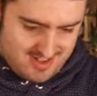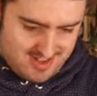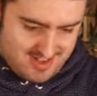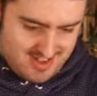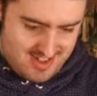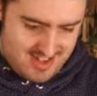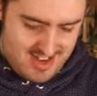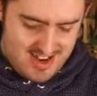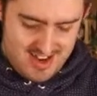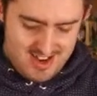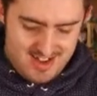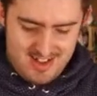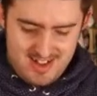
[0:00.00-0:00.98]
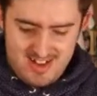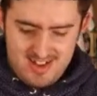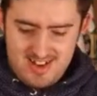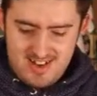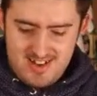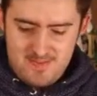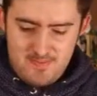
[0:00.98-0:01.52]
Yeah.
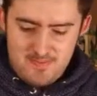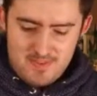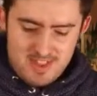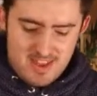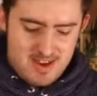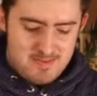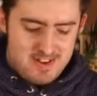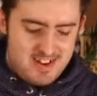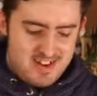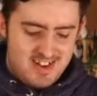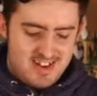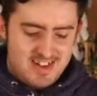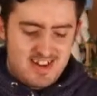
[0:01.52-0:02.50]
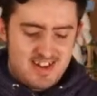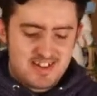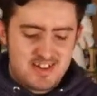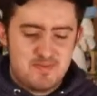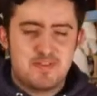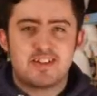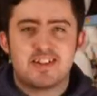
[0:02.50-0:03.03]
I mean, it sounds like you
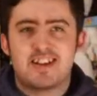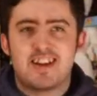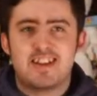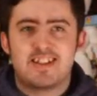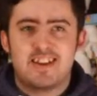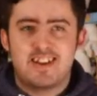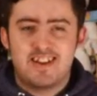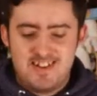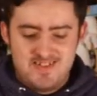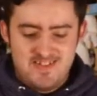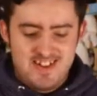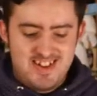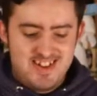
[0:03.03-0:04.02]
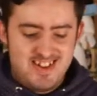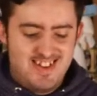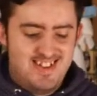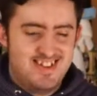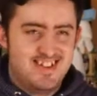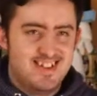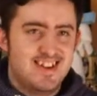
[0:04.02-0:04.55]
wanted to get that out.
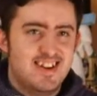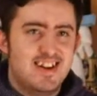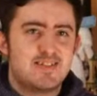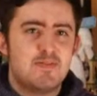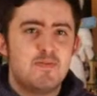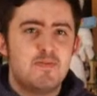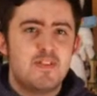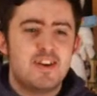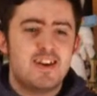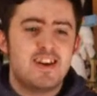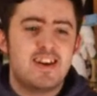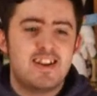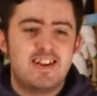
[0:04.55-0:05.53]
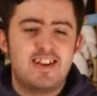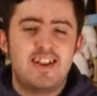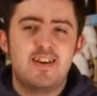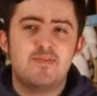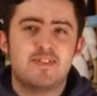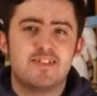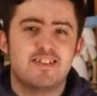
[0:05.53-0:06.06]
To be fair, it
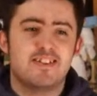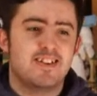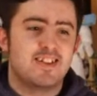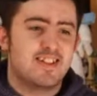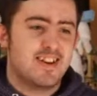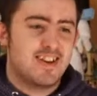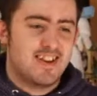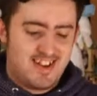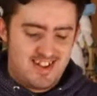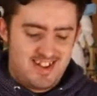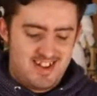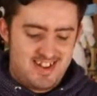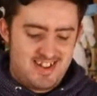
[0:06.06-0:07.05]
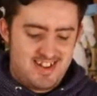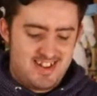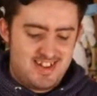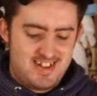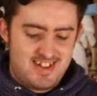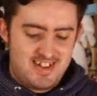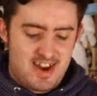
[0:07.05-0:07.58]
never
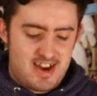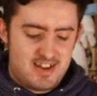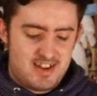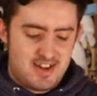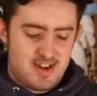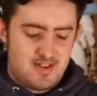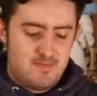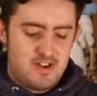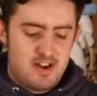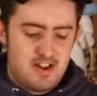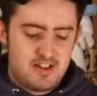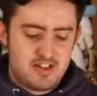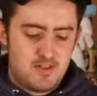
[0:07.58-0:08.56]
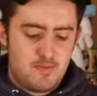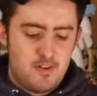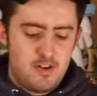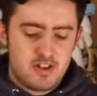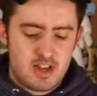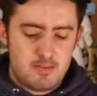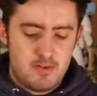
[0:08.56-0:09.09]
dies down really. That's the
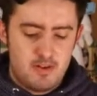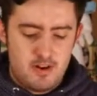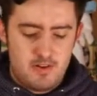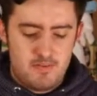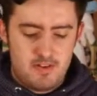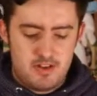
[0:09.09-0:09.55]
first time I heard of it